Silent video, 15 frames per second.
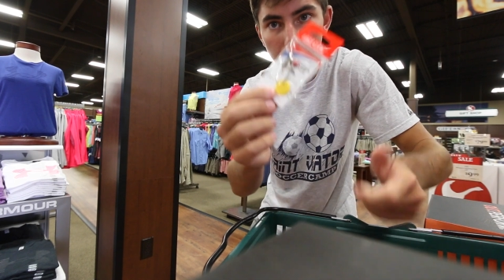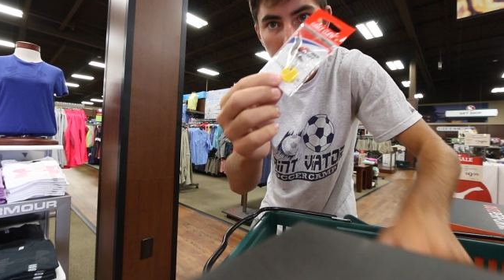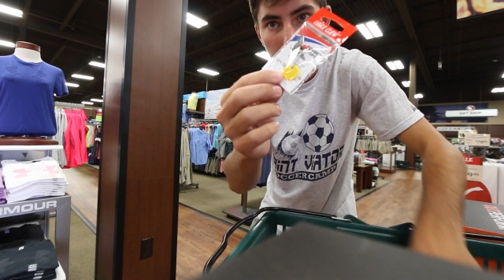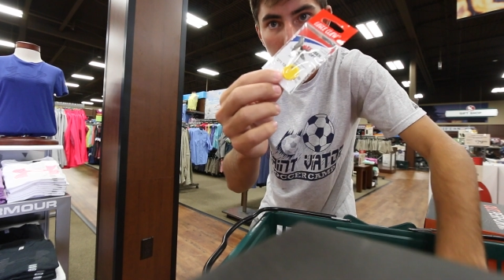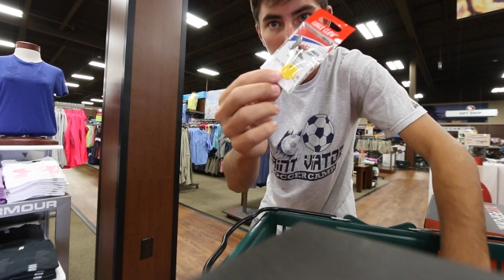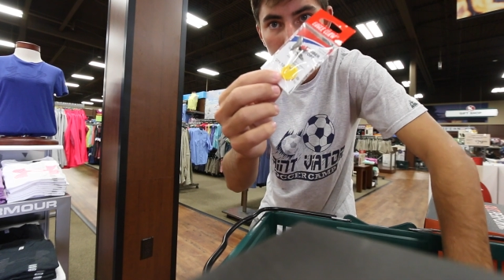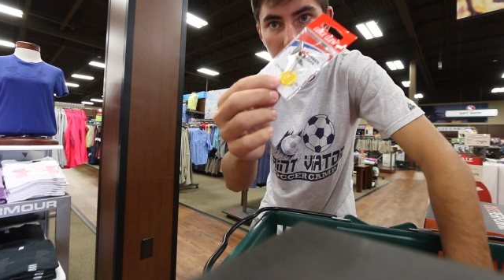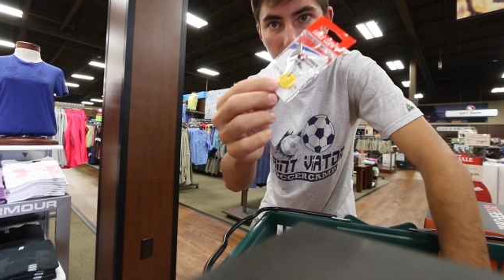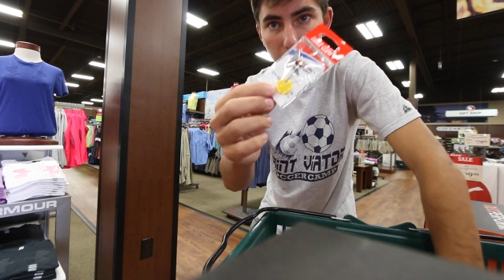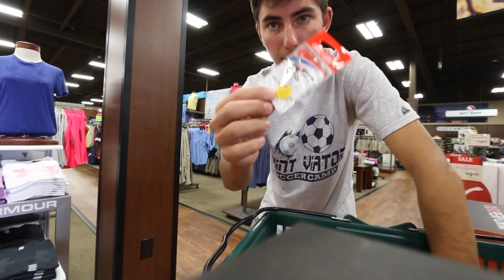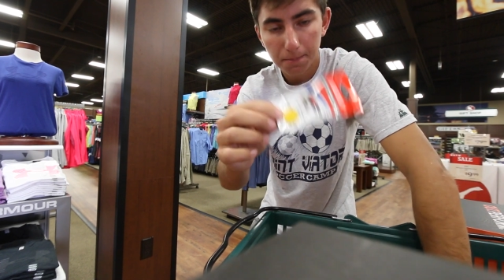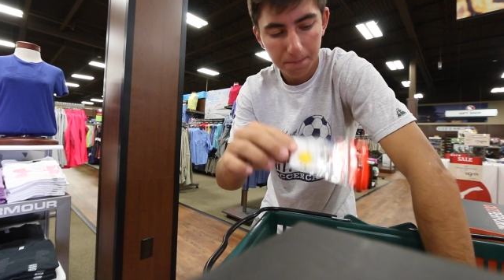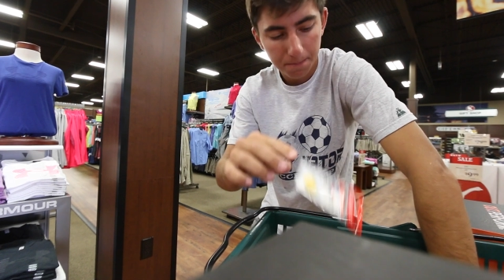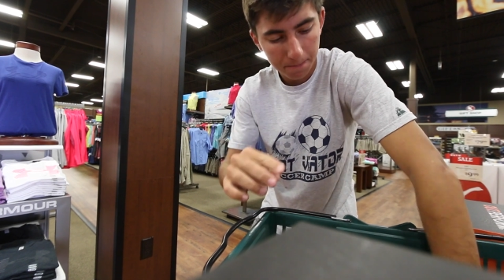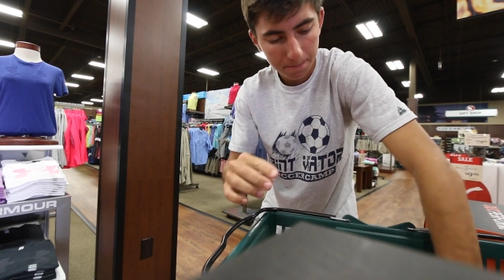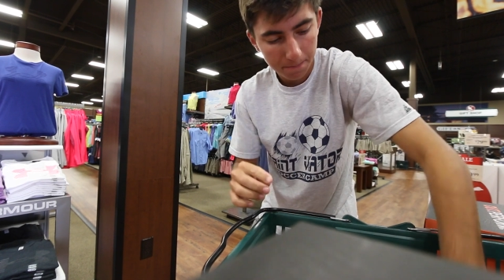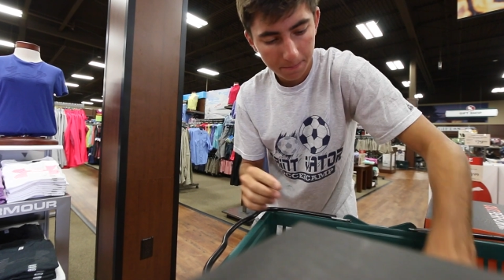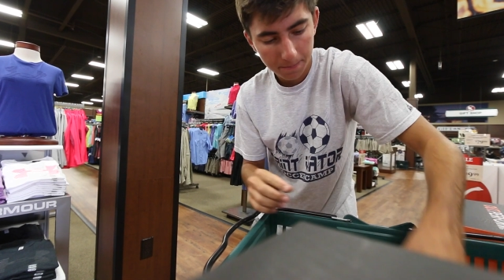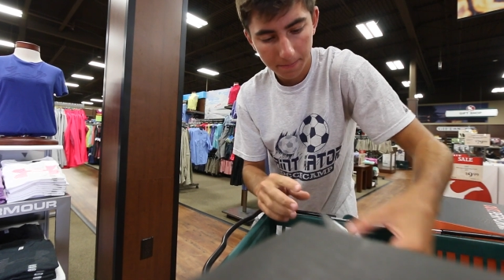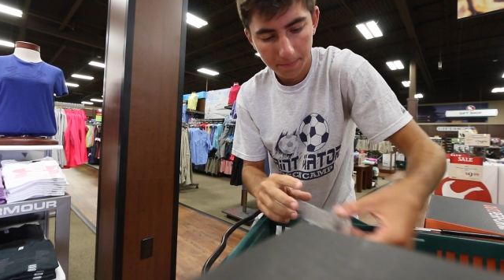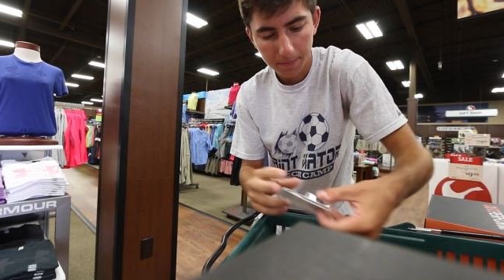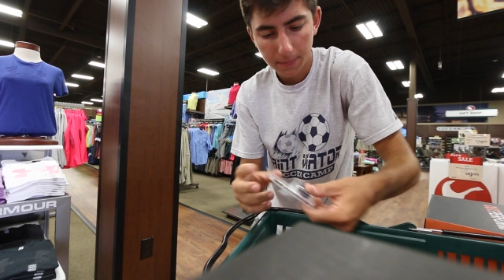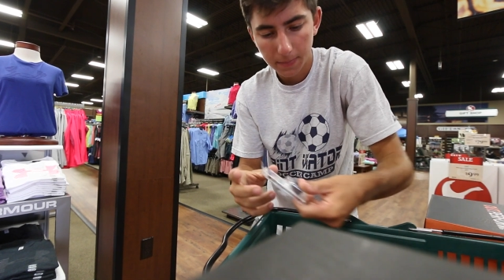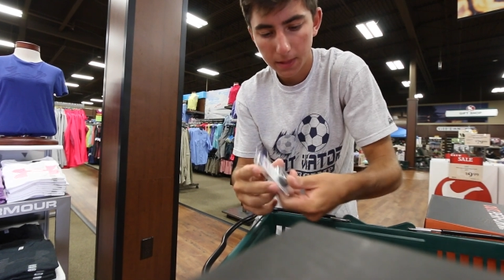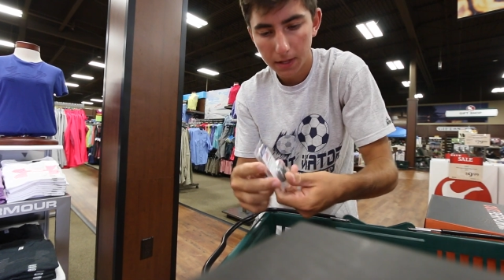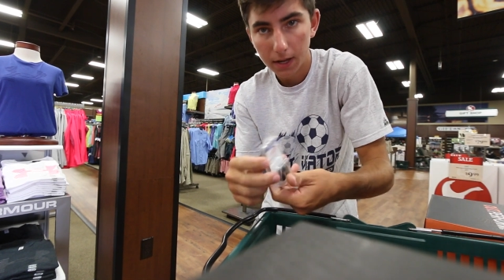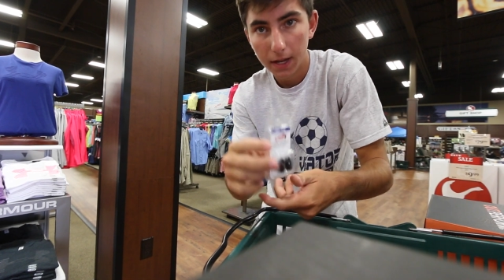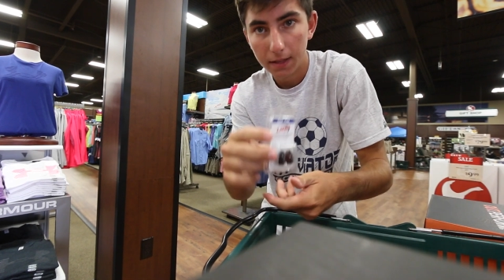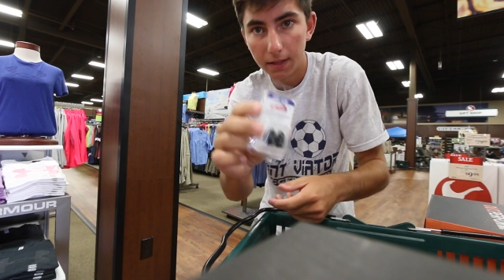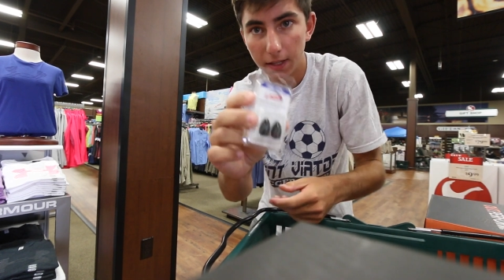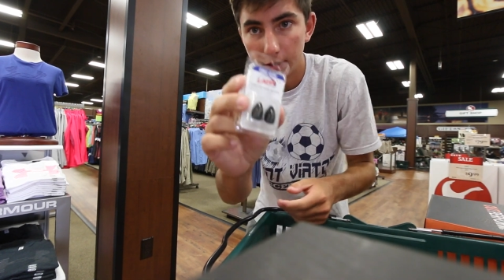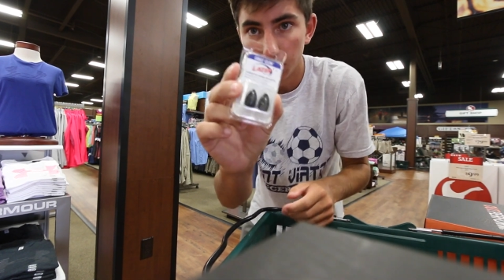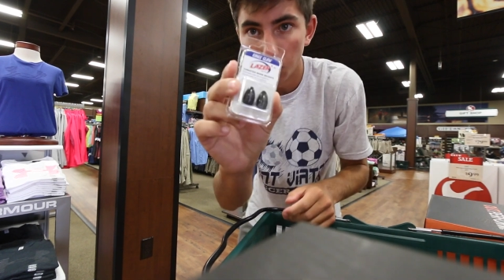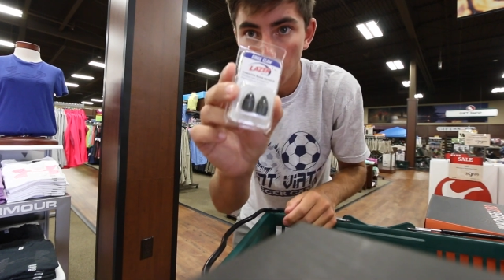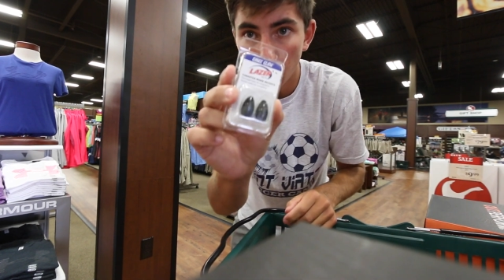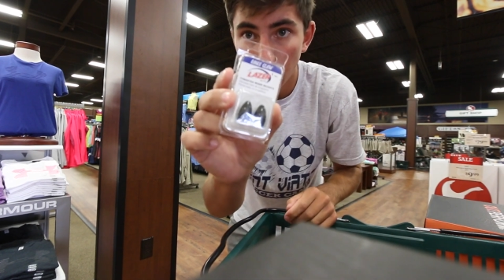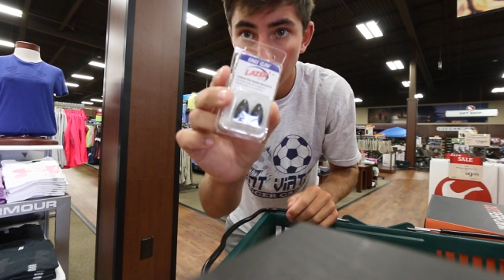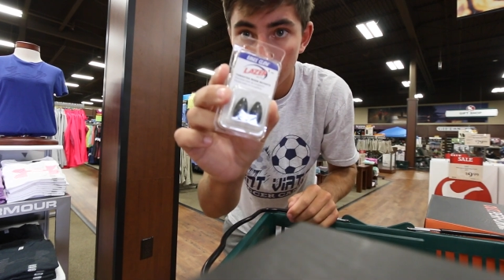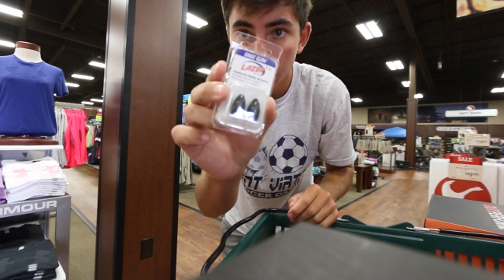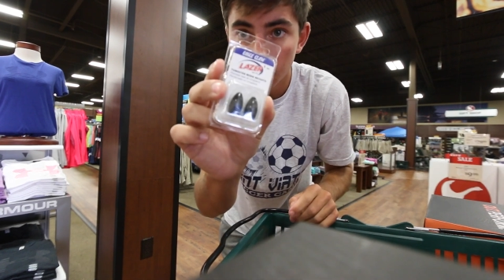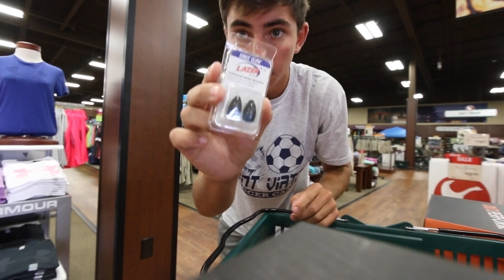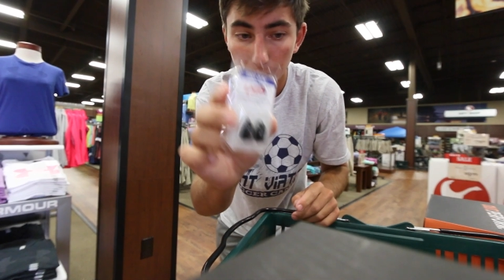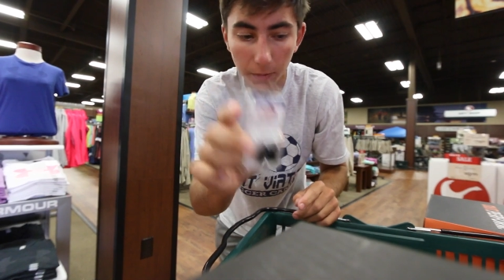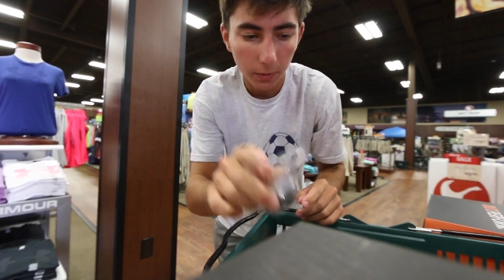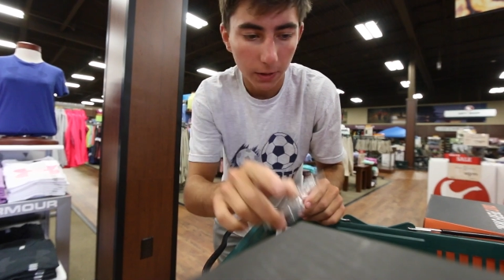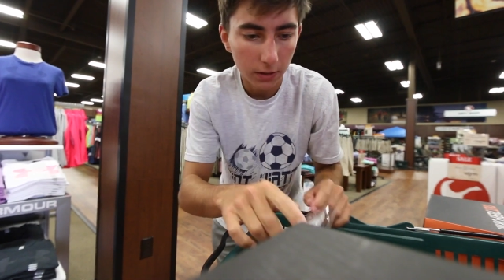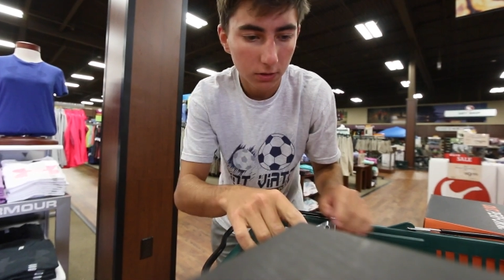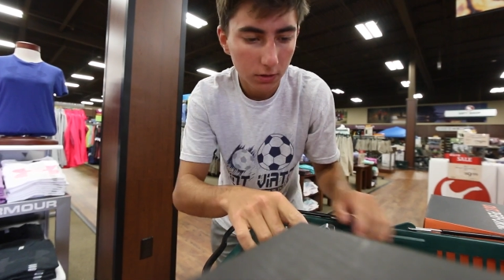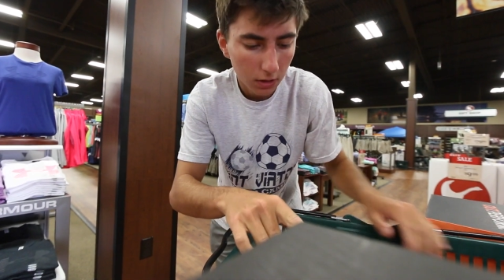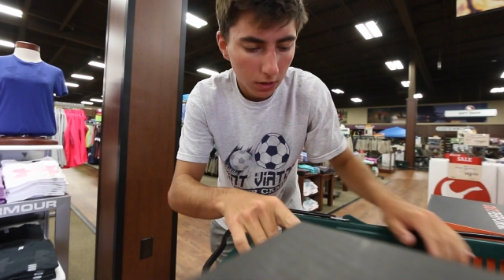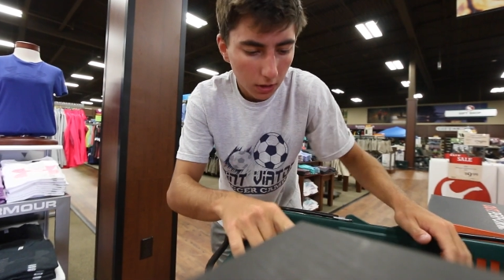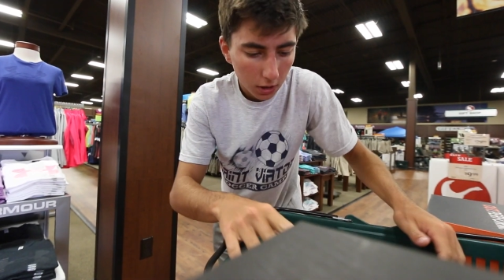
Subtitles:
Bobber stop. And then some 1-ounce flipping weights.